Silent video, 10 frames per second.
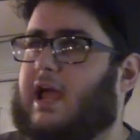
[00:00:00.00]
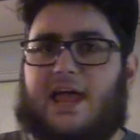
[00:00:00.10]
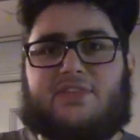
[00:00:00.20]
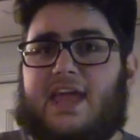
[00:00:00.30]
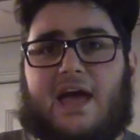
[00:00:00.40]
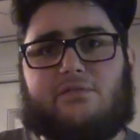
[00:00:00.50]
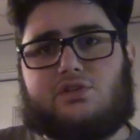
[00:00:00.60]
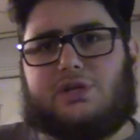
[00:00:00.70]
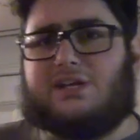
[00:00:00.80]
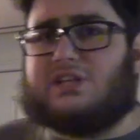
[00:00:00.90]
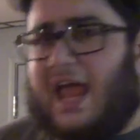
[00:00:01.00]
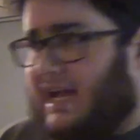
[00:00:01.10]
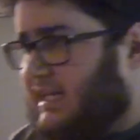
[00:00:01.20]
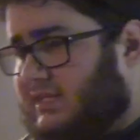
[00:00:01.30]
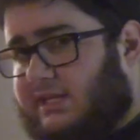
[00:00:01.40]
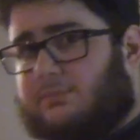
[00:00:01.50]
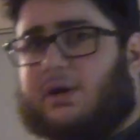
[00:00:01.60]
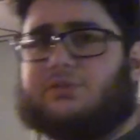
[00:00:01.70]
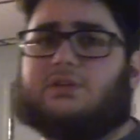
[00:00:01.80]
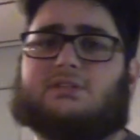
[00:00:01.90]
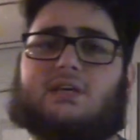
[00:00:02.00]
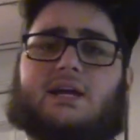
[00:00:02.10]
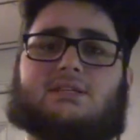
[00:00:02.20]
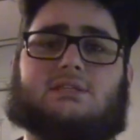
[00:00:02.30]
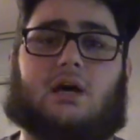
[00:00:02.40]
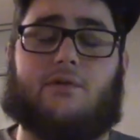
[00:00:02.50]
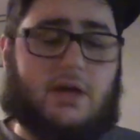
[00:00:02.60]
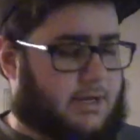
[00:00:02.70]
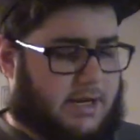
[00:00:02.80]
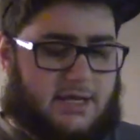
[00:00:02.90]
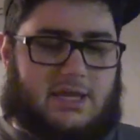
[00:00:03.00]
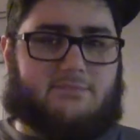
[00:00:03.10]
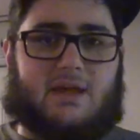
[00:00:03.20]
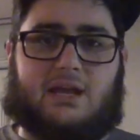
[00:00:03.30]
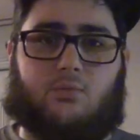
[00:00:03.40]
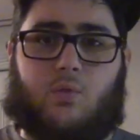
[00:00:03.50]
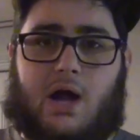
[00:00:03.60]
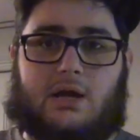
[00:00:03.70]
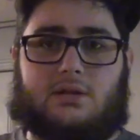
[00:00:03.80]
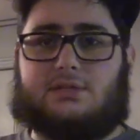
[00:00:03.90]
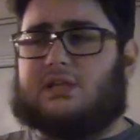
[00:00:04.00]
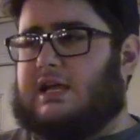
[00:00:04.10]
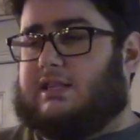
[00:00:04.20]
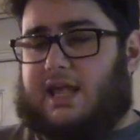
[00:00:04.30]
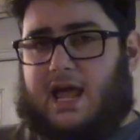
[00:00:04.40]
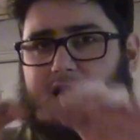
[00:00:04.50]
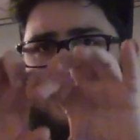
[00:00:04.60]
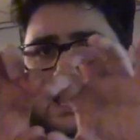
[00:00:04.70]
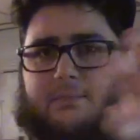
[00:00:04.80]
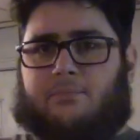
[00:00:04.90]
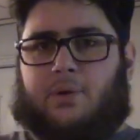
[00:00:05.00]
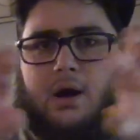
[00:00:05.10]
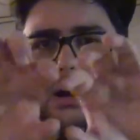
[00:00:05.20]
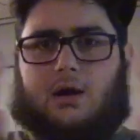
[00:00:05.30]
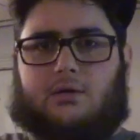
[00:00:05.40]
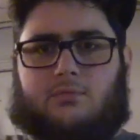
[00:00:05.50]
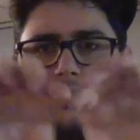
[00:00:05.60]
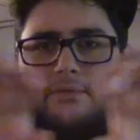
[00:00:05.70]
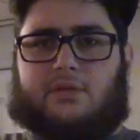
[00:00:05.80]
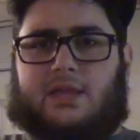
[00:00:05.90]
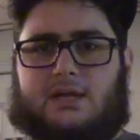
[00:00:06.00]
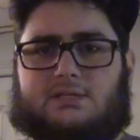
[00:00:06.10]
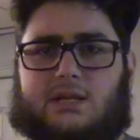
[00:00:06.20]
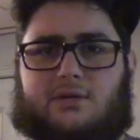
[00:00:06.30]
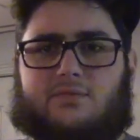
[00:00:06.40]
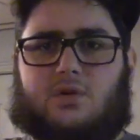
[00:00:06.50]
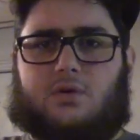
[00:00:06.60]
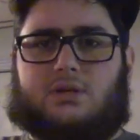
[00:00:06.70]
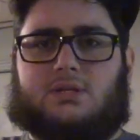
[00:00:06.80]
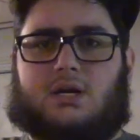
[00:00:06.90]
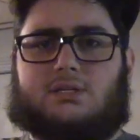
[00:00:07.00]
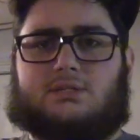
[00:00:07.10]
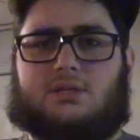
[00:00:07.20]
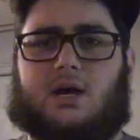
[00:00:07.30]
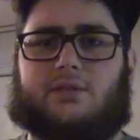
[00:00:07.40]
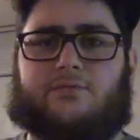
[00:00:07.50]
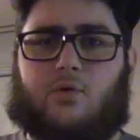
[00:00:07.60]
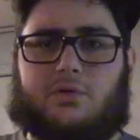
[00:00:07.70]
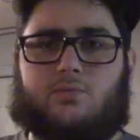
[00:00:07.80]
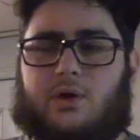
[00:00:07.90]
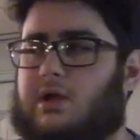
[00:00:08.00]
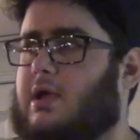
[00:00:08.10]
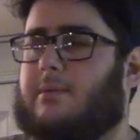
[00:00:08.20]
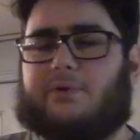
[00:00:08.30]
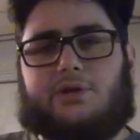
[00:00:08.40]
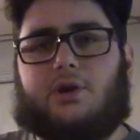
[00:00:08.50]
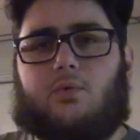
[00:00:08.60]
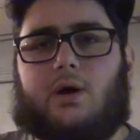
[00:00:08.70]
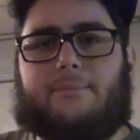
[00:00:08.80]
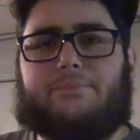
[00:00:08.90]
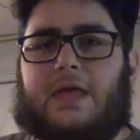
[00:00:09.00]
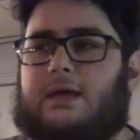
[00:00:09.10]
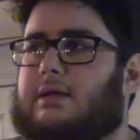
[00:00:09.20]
And they haven't changed anything about the design itself. Yeah, they made it wireless, they added that bar, whatever that is, I don't even know what it does on the 4th one. But you know what?